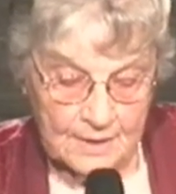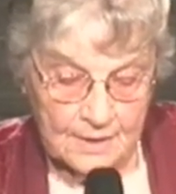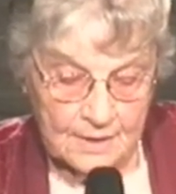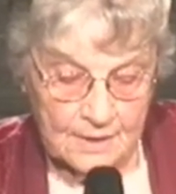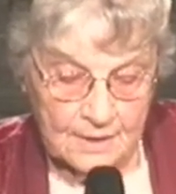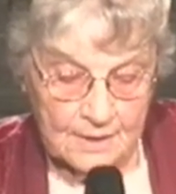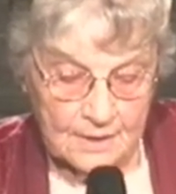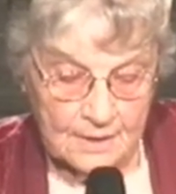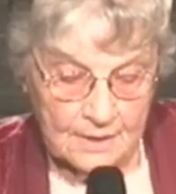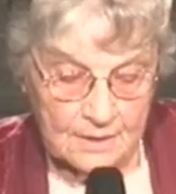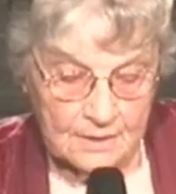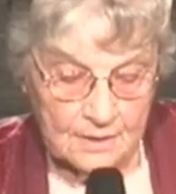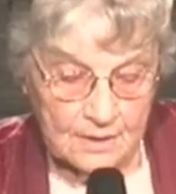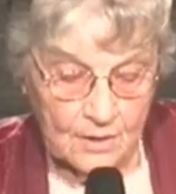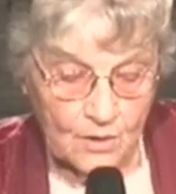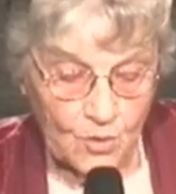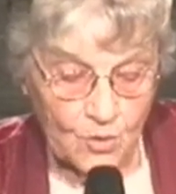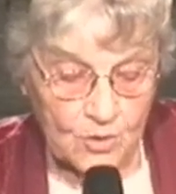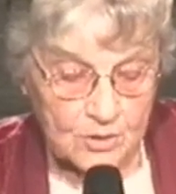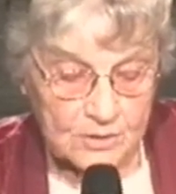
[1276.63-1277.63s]
The Lord
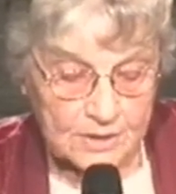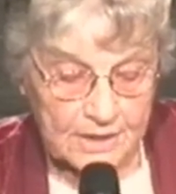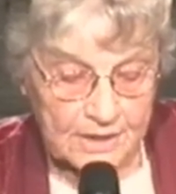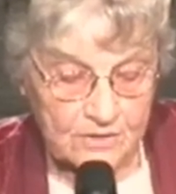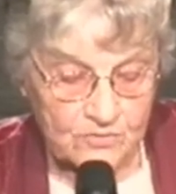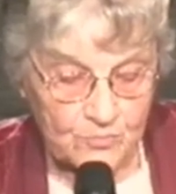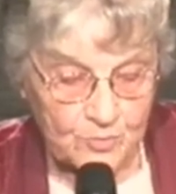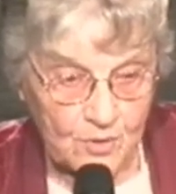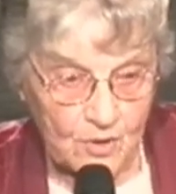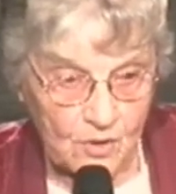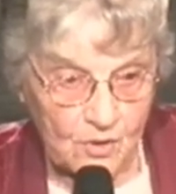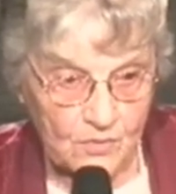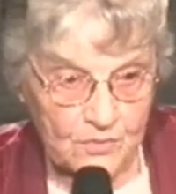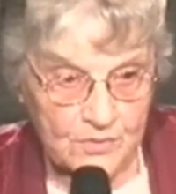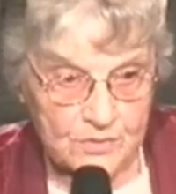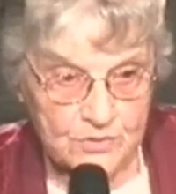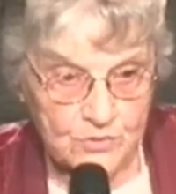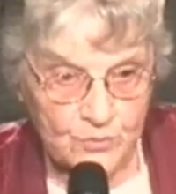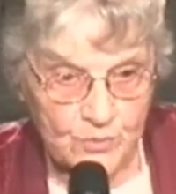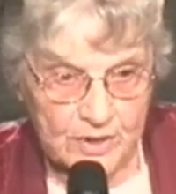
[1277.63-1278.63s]
gave Paul the
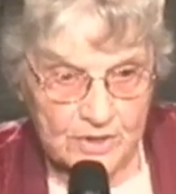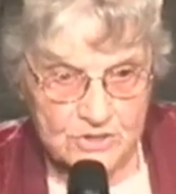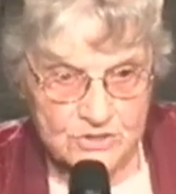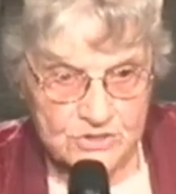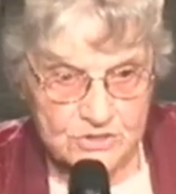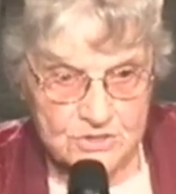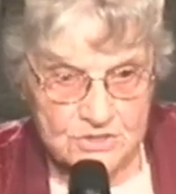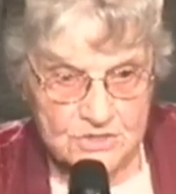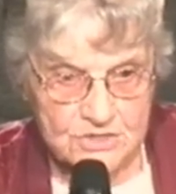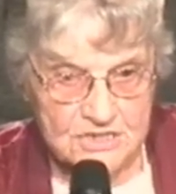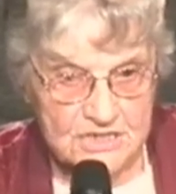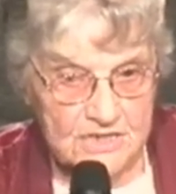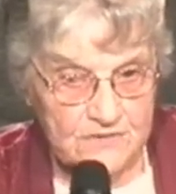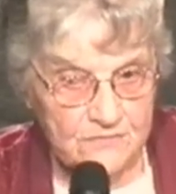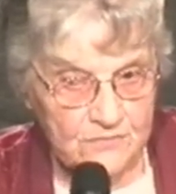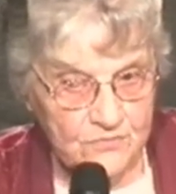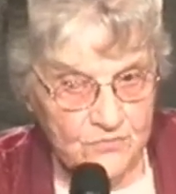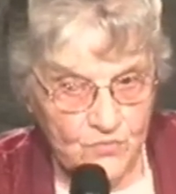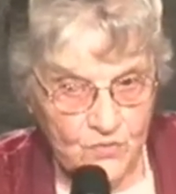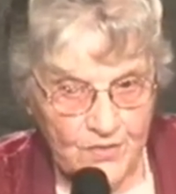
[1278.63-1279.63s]
directions even for
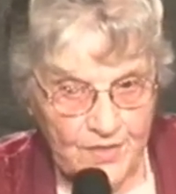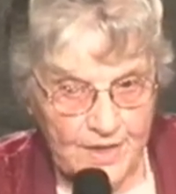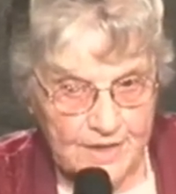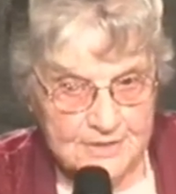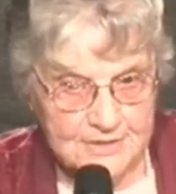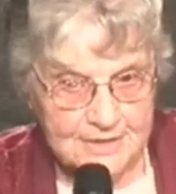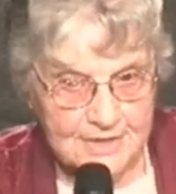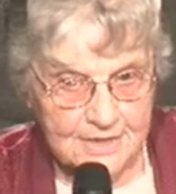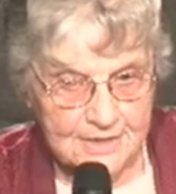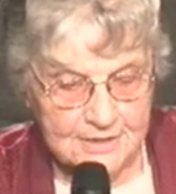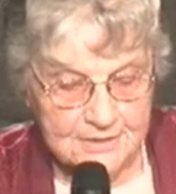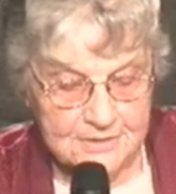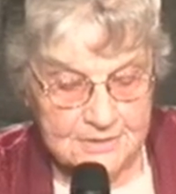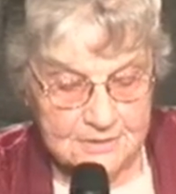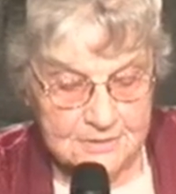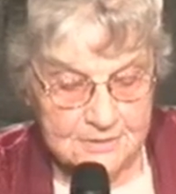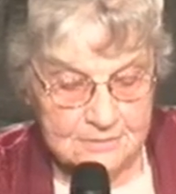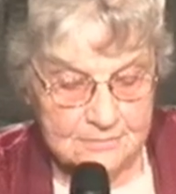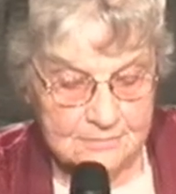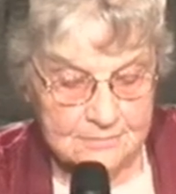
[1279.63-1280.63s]
that date.
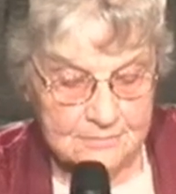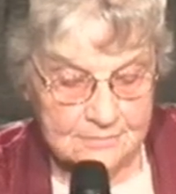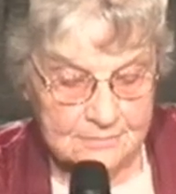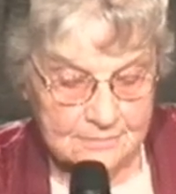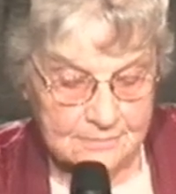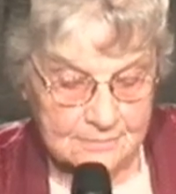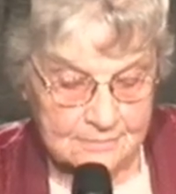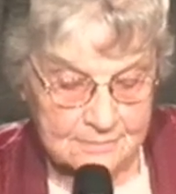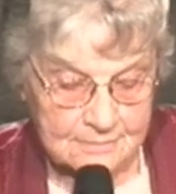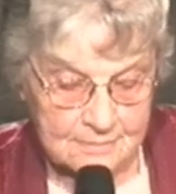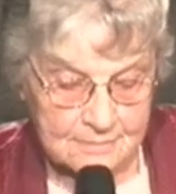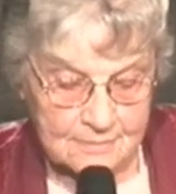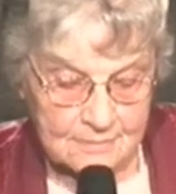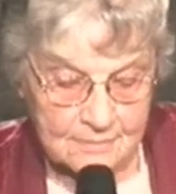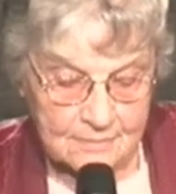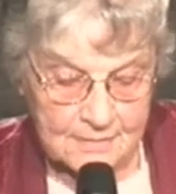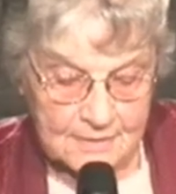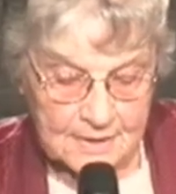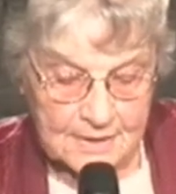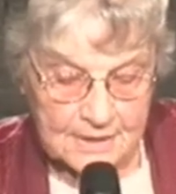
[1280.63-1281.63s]

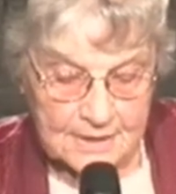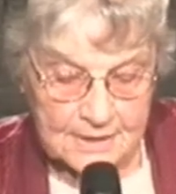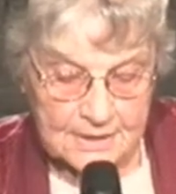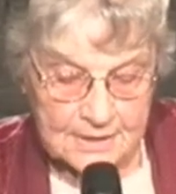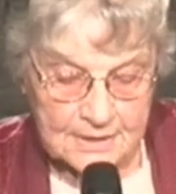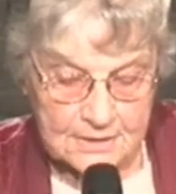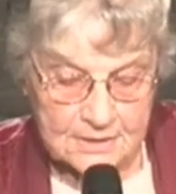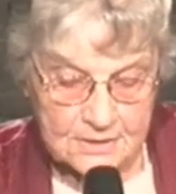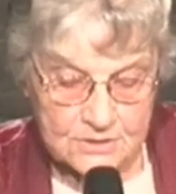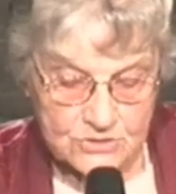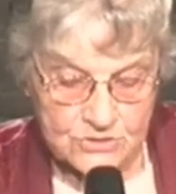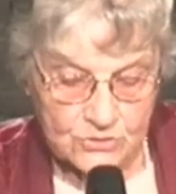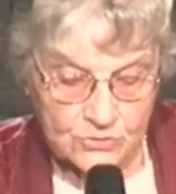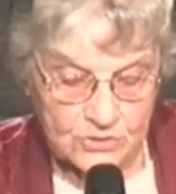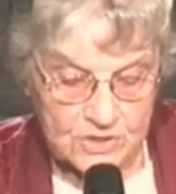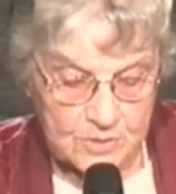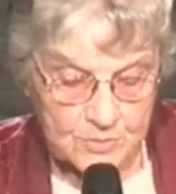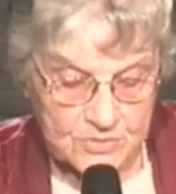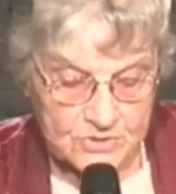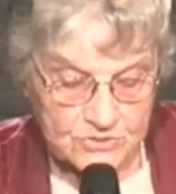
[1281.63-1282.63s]
He showed him a
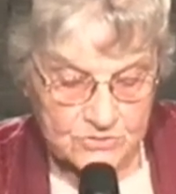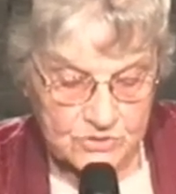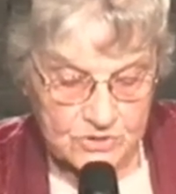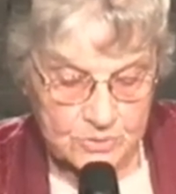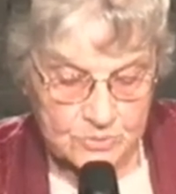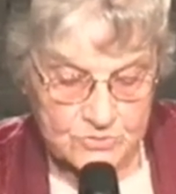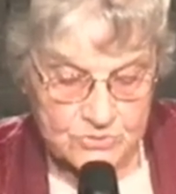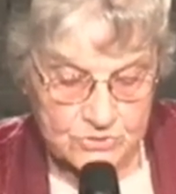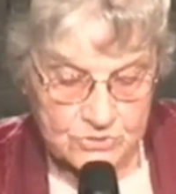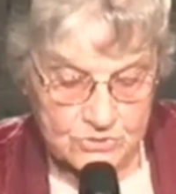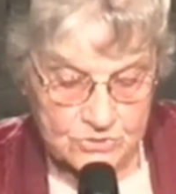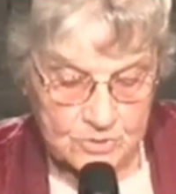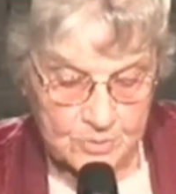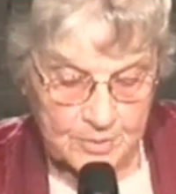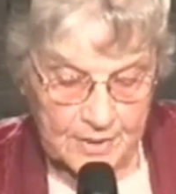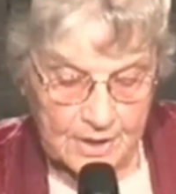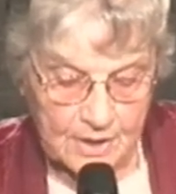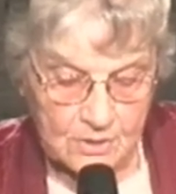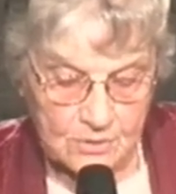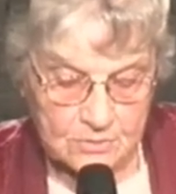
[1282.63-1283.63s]
scripture about
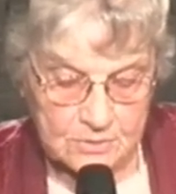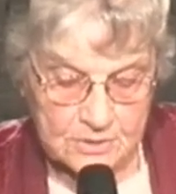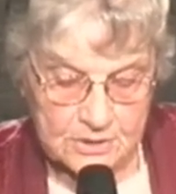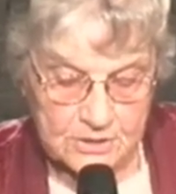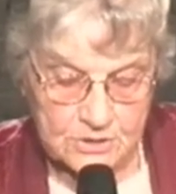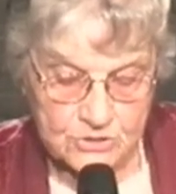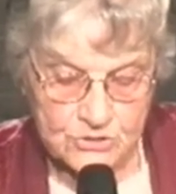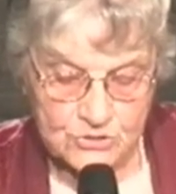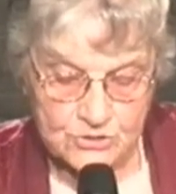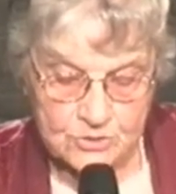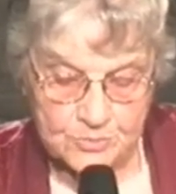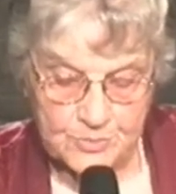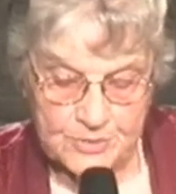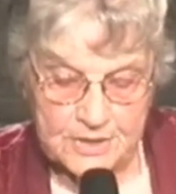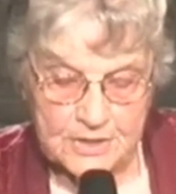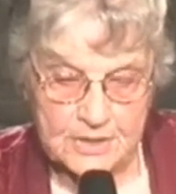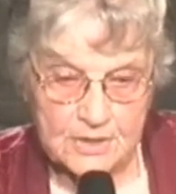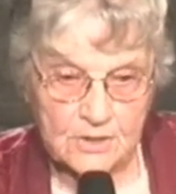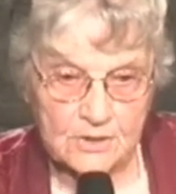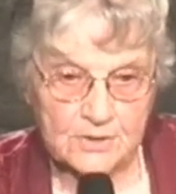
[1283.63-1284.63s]
it should be on
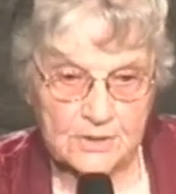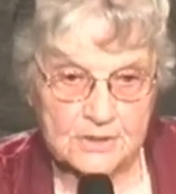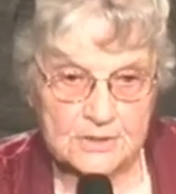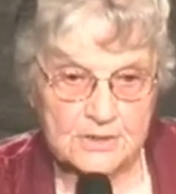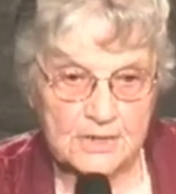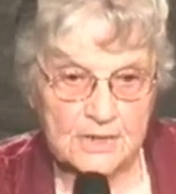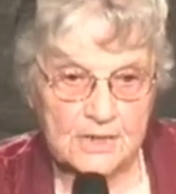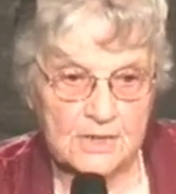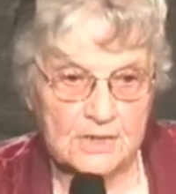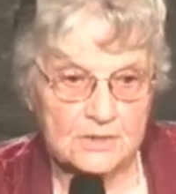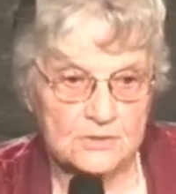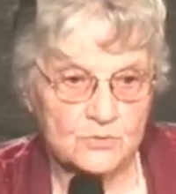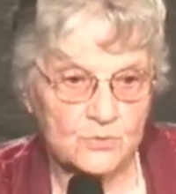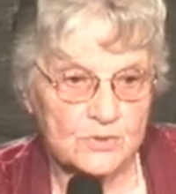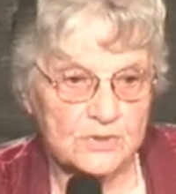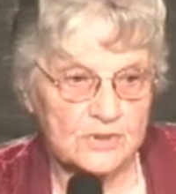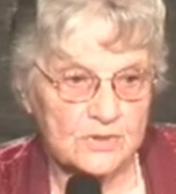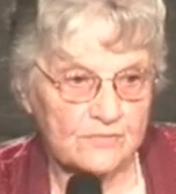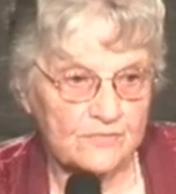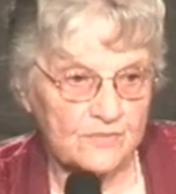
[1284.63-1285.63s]
the days when the
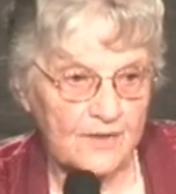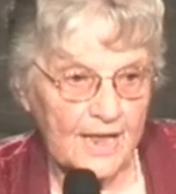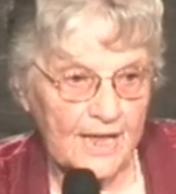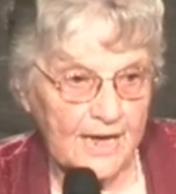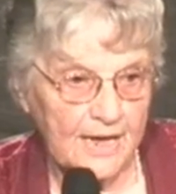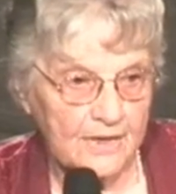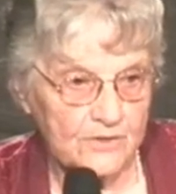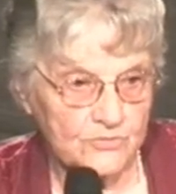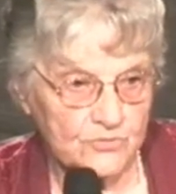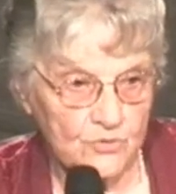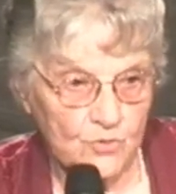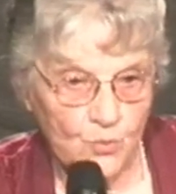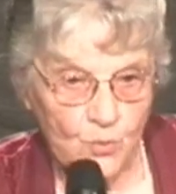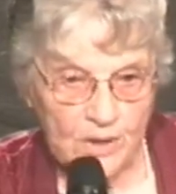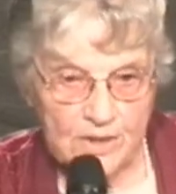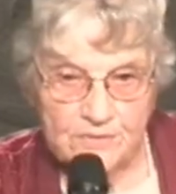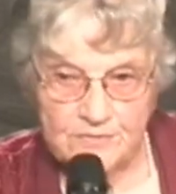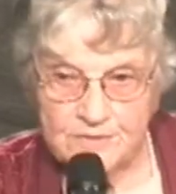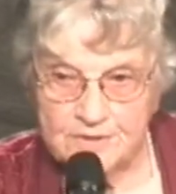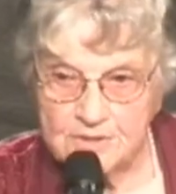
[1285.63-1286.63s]
flags are waving,
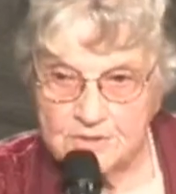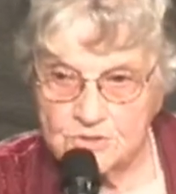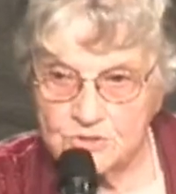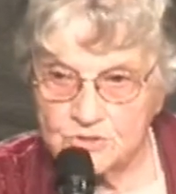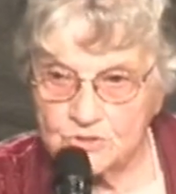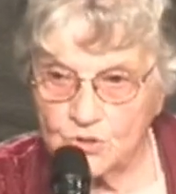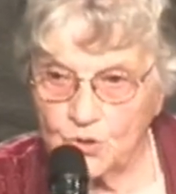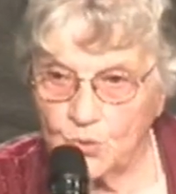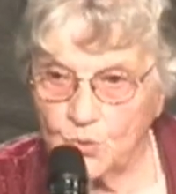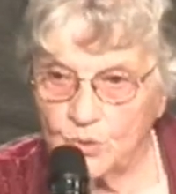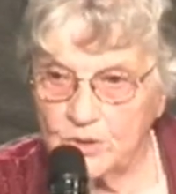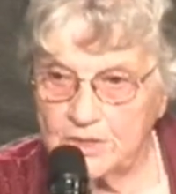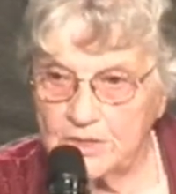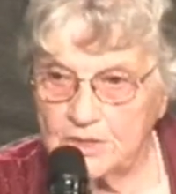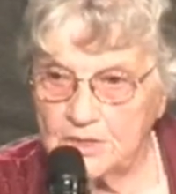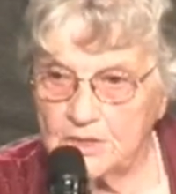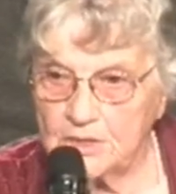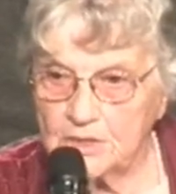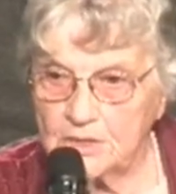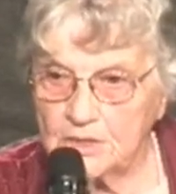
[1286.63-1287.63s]
so
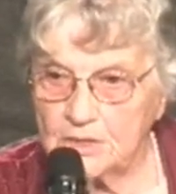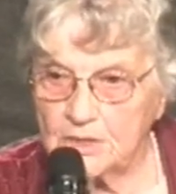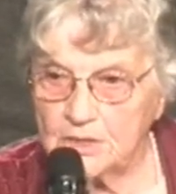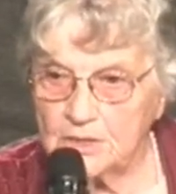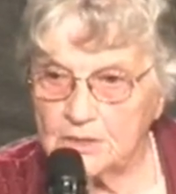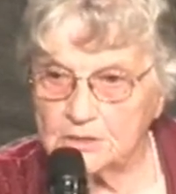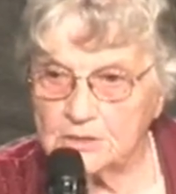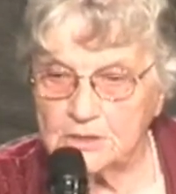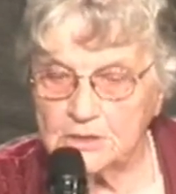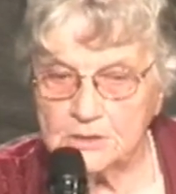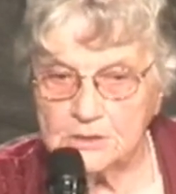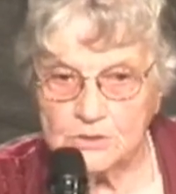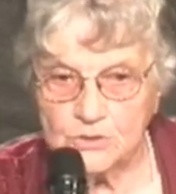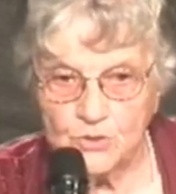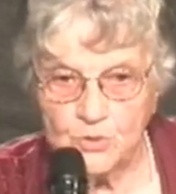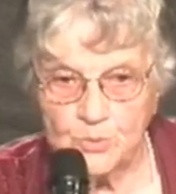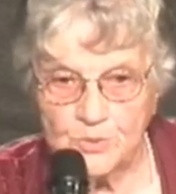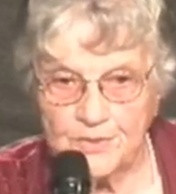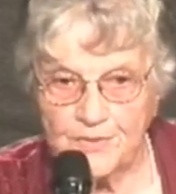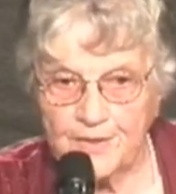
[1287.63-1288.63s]
he determined
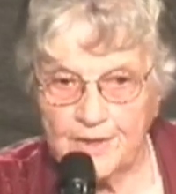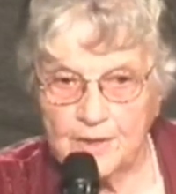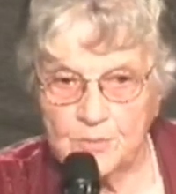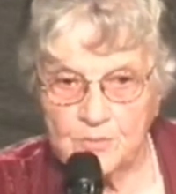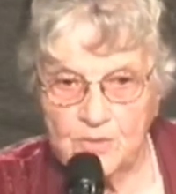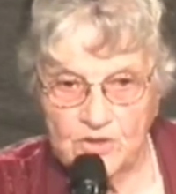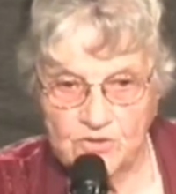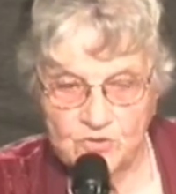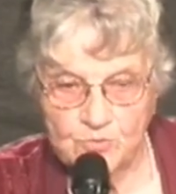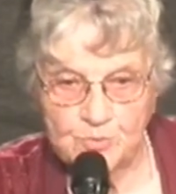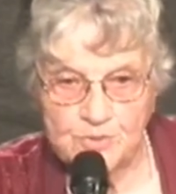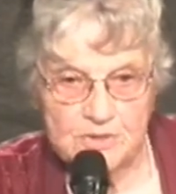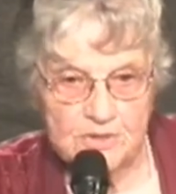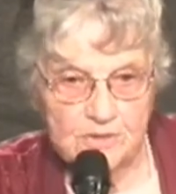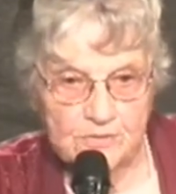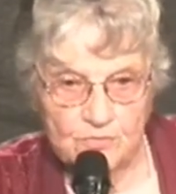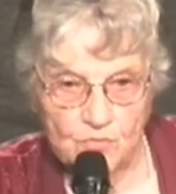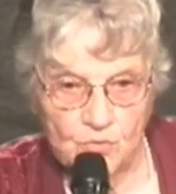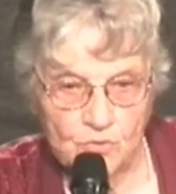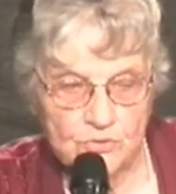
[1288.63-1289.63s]
that must be the 4th
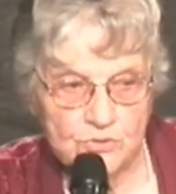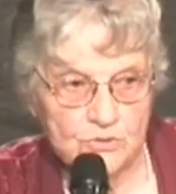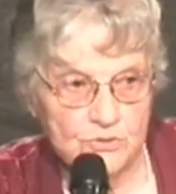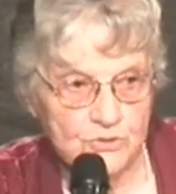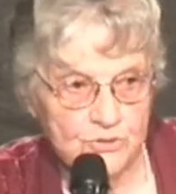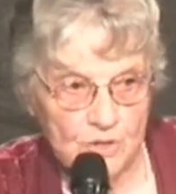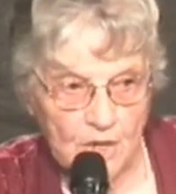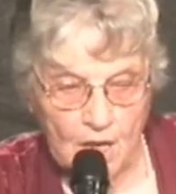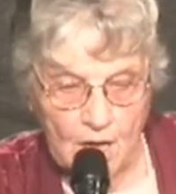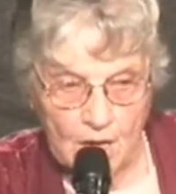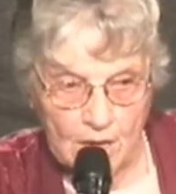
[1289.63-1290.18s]
of July.